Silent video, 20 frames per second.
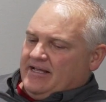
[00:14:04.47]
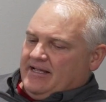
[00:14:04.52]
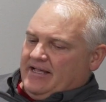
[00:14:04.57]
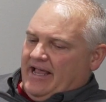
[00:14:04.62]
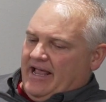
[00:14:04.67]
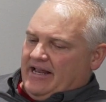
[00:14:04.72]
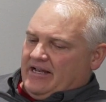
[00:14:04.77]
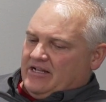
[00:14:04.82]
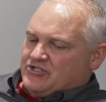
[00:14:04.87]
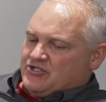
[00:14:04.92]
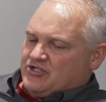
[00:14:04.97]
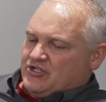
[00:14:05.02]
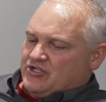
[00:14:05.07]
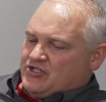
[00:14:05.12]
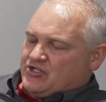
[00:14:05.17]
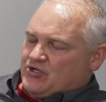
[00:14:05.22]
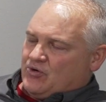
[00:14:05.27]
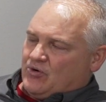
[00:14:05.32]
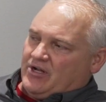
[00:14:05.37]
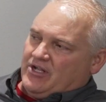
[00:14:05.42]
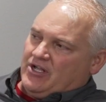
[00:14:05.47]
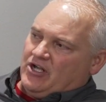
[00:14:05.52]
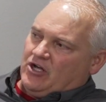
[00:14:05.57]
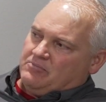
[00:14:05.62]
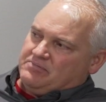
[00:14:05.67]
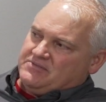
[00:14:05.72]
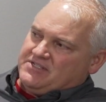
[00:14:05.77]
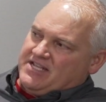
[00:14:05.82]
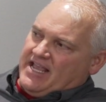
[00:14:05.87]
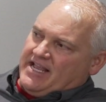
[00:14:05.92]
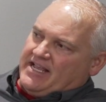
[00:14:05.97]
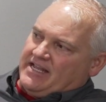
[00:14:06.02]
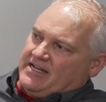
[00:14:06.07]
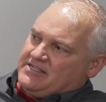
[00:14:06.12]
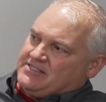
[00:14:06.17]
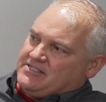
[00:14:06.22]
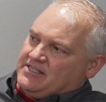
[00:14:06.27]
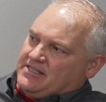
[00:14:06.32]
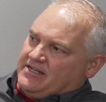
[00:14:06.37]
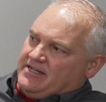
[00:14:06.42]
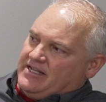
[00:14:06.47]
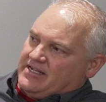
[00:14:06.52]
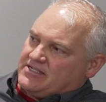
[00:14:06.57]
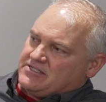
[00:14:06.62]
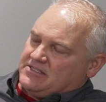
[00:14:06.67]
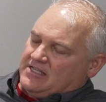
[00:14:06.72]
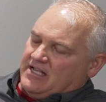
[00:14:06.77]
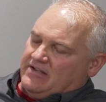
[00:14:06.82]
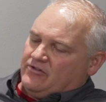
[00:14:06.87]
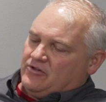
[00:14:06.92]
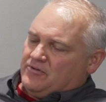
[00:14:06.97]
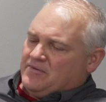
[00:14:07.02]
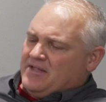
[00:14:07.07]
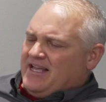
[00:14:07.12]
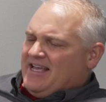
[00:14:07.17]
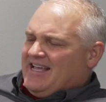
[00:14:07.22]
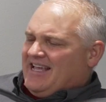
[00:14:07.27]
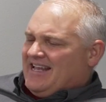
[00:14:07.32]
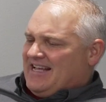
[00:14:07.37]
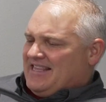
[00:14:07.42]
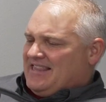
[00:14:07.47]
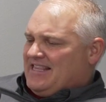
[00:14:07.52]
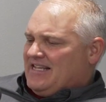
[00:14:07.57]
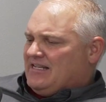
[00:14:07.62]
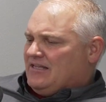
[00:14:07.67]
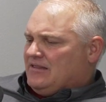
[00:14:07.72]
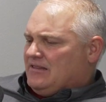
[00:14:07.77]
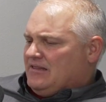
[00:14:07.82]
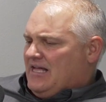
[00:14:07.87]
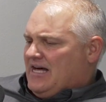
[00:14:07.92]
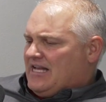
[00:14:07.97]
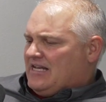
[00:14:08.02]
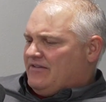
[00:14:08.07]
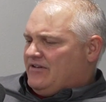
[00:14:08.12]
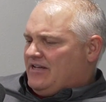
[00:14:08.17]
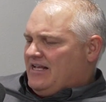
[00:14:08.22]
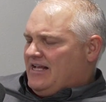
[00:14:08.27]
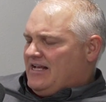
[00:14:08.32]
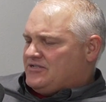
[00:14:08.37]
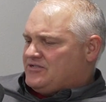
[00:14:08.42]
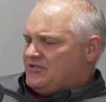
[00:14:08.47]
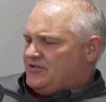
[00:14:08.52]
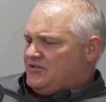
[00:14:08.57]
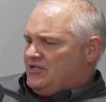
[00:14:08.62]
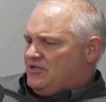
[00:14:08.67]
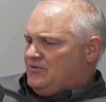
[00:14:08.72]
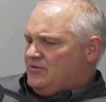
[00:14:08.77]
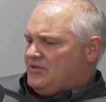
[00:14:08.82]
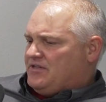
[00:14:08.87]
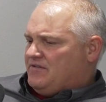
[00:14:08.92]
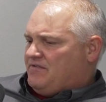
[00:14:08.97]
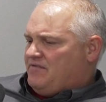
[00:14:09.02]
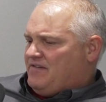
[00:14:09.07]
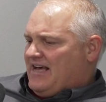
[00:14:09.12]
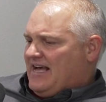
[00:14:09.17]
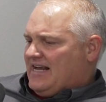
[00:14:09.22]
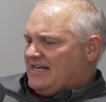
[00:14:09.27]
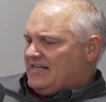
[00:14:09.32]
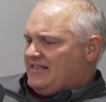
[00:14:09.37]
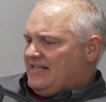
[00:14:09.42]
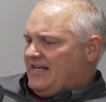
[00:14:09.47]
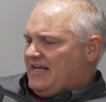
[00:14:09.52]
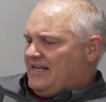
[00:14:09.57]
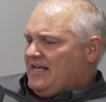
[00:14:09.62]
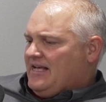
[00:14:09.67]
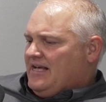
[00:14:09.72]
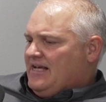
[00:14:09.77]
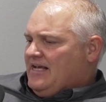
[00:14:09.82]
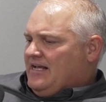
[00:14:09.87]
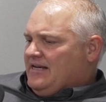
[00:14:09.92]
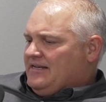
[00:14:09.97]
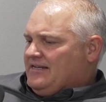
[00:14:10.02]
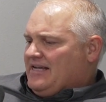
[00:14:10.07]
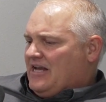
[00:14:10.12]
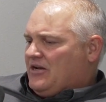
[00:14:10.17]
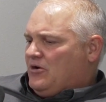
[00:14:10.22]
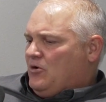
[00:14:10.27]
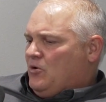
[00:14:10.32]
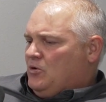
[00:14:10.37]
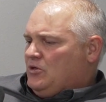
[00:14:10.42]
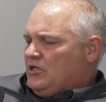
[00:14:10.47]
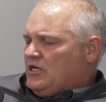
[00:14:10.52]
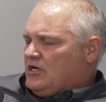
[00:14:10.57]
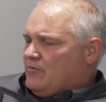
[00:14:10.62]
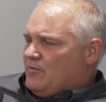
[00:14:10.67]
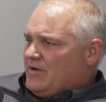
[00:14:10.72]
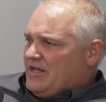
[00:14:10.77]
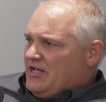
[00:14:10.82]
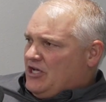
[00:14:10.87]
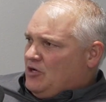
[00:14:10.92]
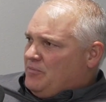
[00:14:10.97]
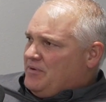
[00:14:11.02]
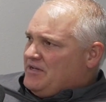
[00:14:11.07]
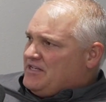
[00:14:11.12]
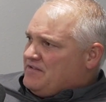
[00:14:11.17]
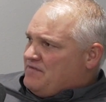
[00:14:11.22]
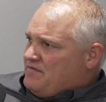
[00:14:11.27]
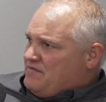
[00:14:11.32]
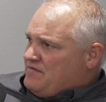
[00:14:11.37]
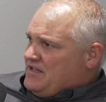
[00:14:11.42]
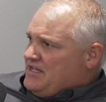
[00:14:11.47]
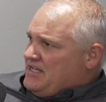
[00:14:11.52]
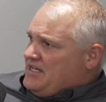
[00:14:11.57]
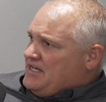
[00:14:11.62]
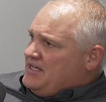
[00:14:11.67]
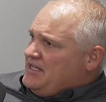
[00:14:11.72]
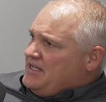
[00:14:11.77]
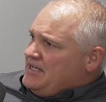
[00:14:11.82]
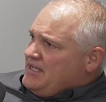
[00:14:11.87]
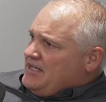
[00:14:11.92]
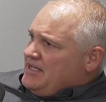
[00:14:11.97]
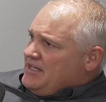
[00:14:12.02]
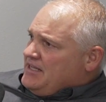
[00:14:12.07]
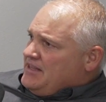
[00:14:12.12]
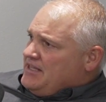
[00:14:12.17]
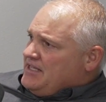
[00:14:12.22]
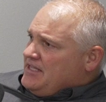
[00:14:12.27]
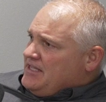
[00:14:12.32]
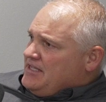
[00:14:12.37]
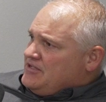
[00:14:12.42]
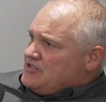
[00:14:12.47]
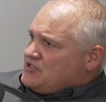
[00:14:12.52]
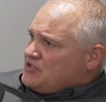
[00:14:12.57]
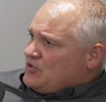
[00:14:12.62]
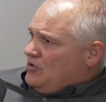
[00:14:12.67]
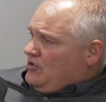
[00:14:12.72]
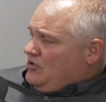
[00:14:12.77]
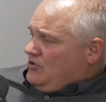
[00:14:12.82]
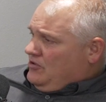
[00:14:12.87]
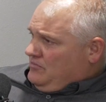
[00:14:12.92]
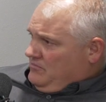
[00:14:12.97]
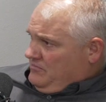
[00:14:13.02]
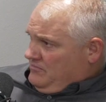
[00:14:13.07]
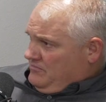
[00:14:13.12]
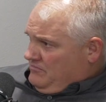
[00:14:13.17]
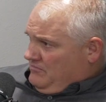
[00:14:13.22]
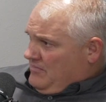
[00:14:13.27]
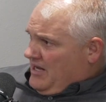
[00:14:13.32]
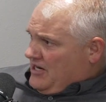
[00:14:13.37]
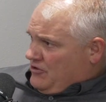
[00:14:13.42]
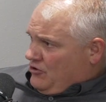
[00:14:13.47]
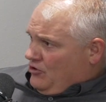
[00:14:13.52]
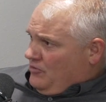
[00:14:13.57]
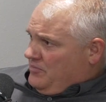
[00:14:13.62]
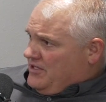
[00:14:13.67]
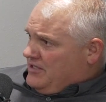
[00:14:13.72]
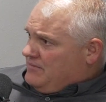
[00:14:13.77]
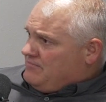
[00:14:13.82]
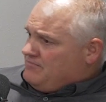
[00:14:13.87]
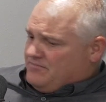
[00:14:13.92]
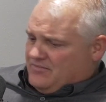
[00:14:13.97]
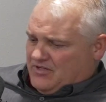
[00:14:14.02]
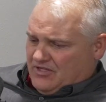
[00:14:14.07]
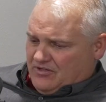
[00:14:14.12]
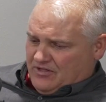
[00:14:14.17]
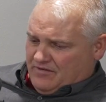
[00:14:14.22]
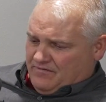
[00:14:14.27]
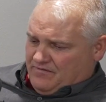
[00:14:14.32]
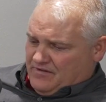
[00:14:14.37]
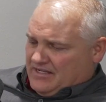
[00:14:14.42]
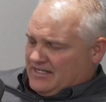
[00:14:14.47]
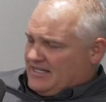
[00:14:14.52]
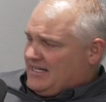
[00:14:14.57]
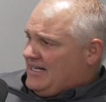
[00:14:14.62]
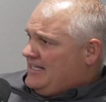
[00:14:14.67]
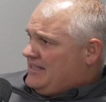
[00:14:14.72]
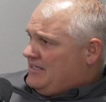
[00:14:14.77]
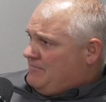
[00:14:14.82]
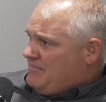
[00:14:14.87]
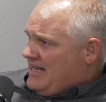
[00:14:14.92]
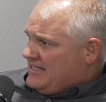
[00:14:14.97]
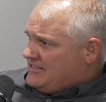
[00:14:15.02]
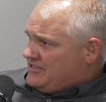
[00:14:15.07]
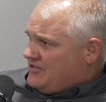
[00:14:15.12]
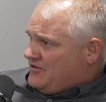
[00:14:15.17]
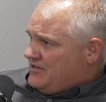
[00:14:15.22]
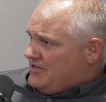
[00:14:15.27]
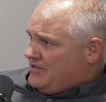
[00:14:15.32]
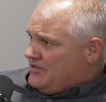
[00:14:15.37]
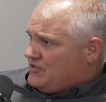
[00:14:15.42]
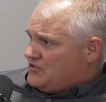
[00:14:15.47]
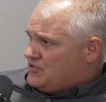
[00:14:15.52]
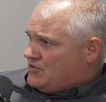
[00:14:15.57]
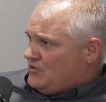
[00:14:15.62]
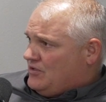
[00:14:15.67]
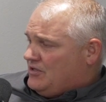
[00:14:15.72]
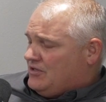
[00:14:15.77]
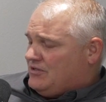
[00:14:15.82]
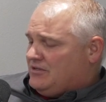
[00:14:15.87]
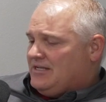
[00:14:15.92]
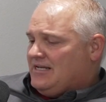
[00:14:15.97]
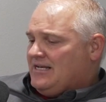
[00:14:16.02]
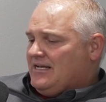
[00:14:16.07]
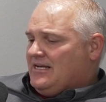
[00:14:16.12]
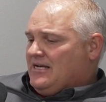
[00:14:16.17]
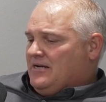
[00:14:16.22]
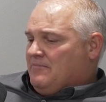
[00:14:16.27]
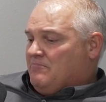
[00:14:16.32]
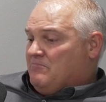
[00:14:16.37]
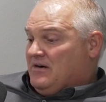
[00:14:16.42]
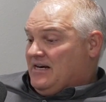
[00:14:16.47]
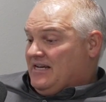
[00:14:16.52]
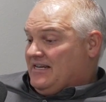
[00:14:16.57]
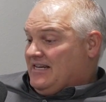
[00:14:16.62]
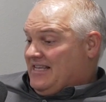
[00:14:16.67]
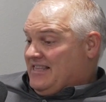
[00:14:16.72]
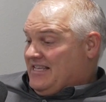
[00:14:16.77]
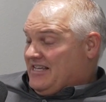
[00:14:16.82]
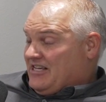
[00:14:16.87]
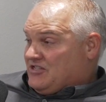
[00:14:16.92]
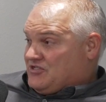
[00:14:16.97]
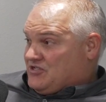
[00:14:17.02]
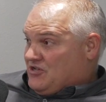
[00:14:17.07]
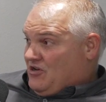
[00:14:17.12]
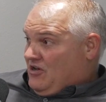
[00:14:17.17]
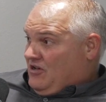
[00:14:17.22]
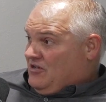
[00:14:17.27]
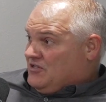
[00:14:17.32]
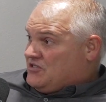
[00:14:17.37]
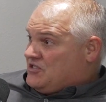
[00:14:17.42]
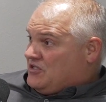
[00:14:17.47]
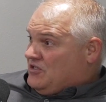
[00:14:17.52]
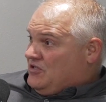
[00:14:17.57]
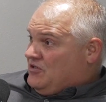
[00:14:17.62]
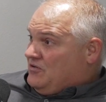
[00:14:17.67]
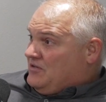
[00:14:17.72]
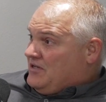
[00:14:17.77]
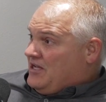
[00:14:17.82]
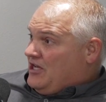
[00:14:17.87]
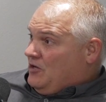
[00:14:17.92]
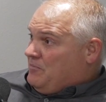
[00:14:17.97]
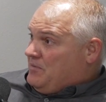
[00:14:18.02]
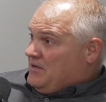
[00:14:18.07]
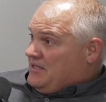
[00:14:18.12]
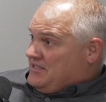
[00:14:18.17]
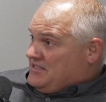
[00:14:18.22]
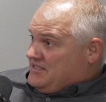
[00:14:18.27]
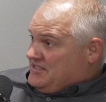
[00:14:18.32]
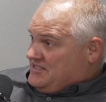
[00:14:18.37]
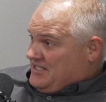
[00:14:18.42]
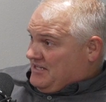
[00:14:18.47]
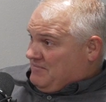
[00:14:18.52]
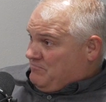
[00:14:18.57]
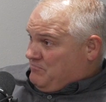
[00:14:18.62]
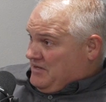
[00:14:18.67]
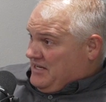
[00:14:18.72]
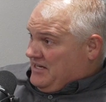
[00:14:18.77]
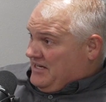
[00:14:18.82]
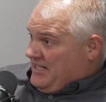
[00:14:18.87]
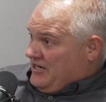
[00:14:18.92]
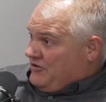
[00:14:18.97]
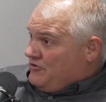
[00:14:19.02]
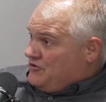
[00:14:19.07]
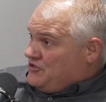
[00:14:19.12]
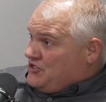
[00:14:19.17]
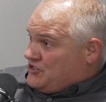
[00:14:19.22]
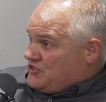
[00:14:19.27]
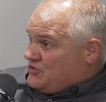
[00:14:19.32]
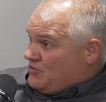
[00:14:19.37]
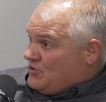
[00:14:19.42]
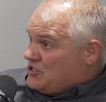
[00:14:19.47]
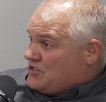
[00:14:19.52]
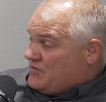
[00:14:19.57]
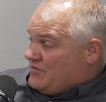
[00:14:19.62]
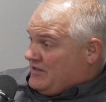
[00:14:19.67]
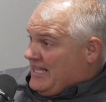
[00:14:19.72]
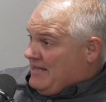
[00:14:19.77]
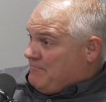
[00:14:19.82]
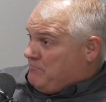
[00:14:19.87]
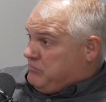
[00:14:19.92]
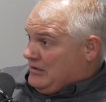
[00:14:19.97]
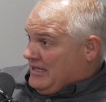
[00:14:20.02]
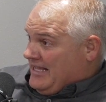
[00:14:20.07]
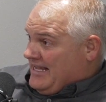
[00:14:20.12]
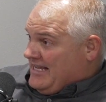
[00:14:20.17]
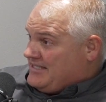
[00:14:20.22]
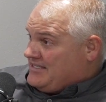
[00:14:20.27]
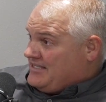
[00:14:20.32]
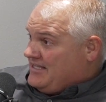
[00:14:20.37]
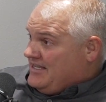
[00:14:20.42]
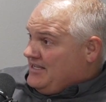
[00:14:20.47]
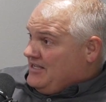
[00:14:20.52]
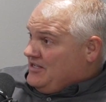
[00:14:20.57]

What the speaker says: And it's just sort of helped taking it to the next level. And I think a lot of it has to do with the fact that not only are we helping to feed the soil microbiome, the fungi and the bacteria in the soil, but I think it's also helping to be an energy source for that plant.